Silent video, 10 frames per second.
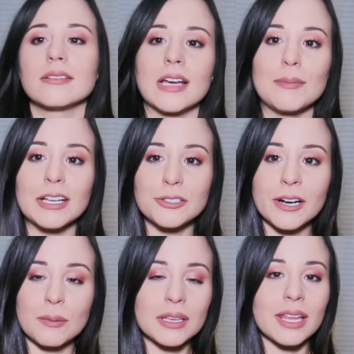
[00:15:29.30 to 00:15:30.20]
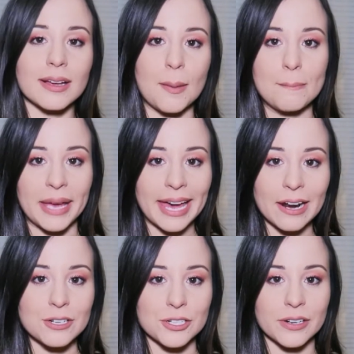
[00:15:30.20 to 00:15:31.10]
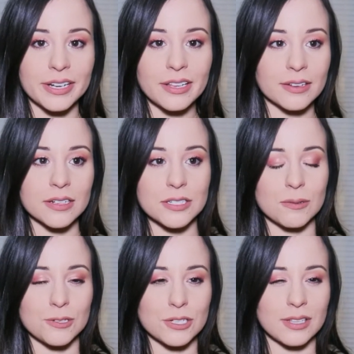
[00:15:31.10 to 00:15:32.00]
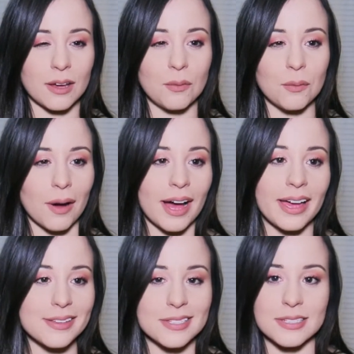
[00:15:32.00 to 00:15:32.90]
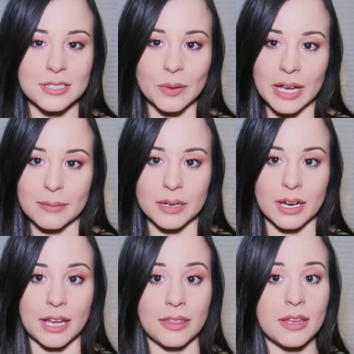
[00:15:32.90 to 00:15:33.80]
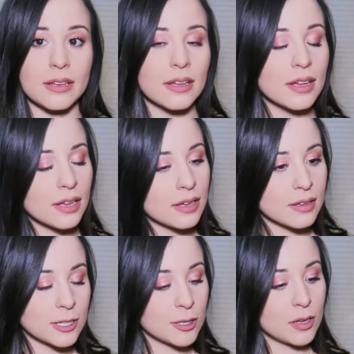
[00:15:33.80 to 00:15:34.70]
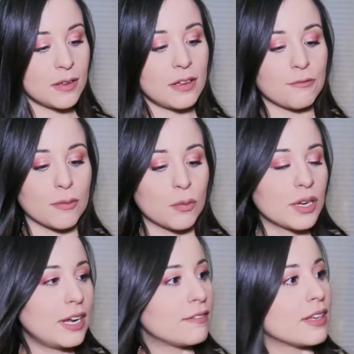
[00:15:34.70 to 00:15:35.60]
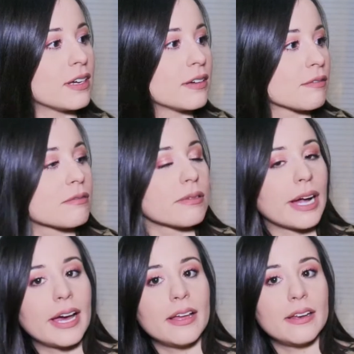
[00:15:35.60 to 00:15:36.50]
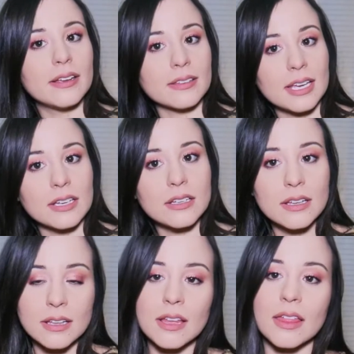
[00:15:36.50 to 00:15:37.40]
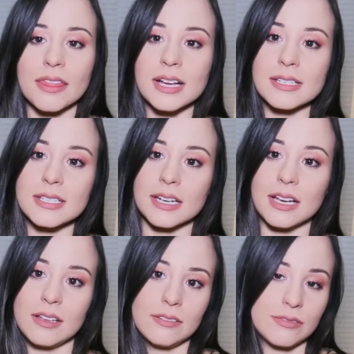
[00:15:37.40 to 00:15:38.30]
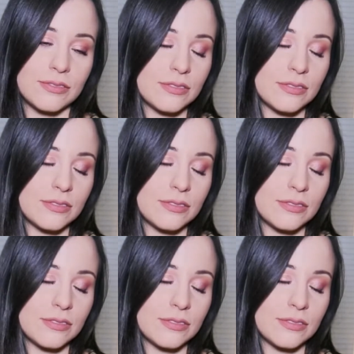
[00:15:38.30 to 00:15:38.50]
I'm not trying to be, like, a manager either, so it's just, like, why is this still happening? I think from what I've, like, read and, like, things that